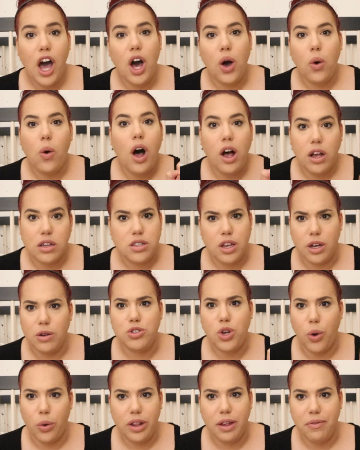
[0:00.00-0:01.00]
Oh,
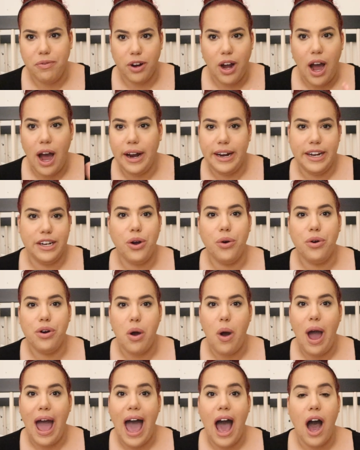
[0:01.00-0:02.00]
also, totally forgotten, I don't
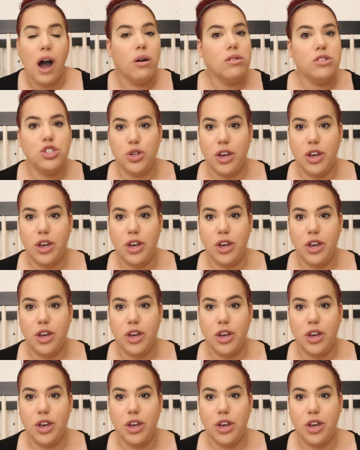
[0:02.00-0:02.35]
know how.